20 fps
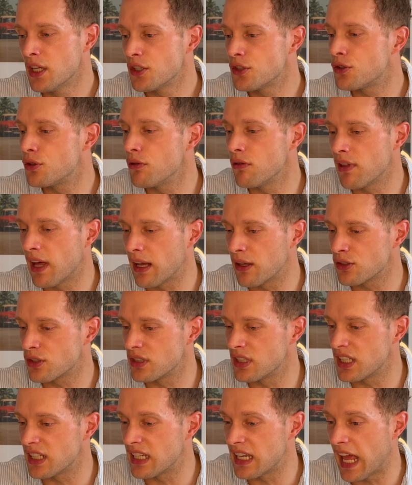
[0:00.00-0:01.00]

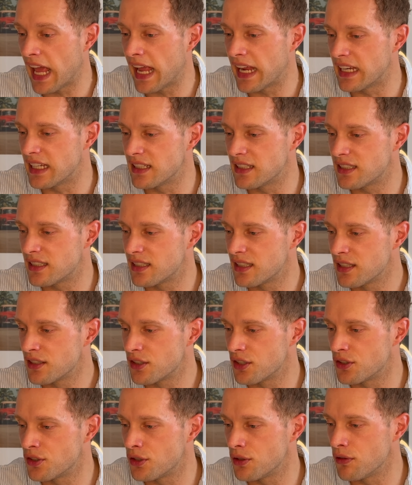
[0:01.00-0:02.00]
2008
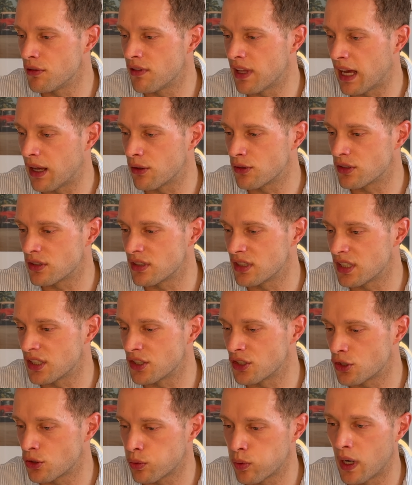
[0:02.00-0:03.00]
to
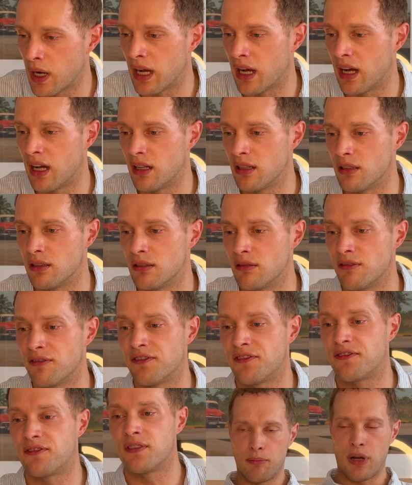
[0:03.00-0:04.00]

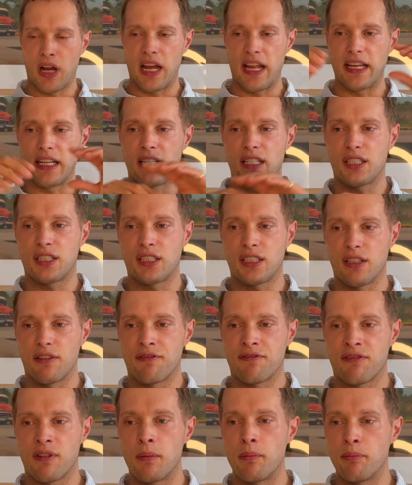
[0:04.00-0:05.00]
2012 bikes
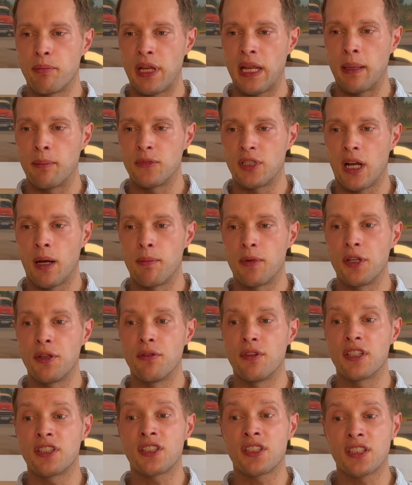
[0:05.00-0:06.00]
from BMW,
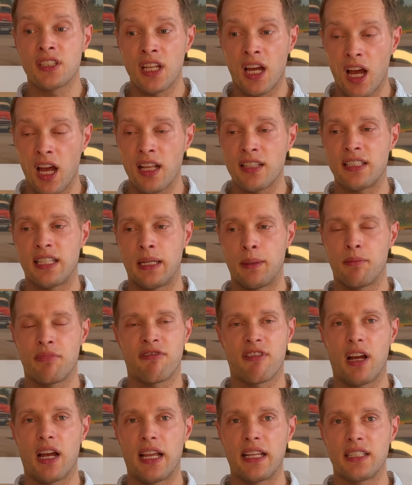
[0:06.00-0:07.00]
the starting
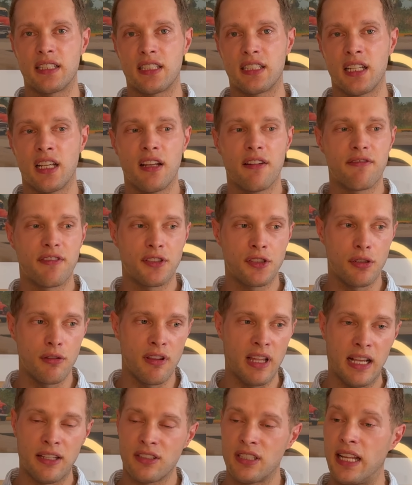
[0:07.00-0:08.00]
price for
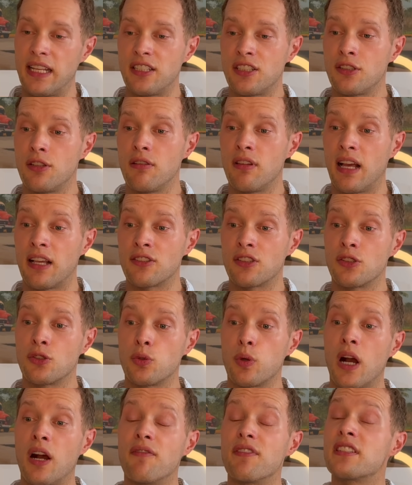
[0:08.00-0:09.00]
2008 to
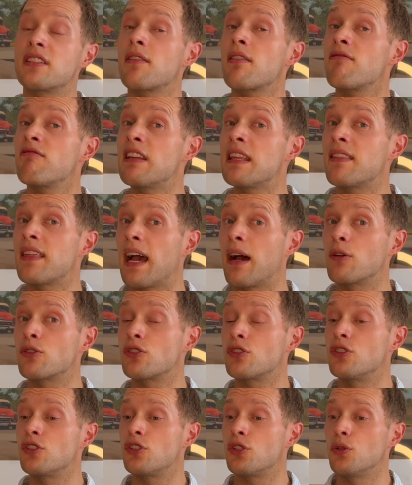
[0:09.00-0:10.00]
2012 is
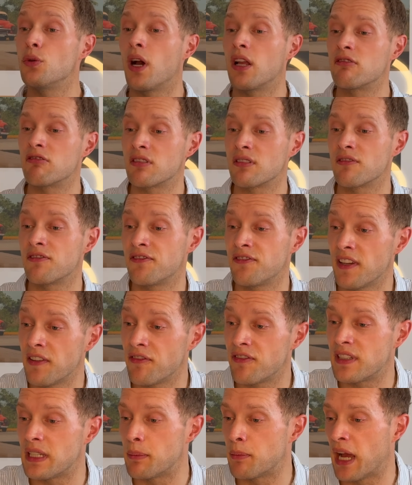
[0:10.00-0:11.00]

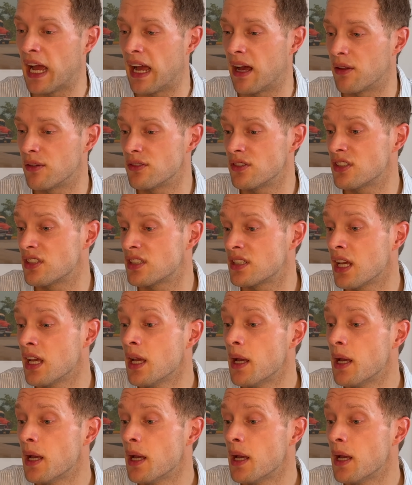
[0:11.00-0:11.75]
£3,250,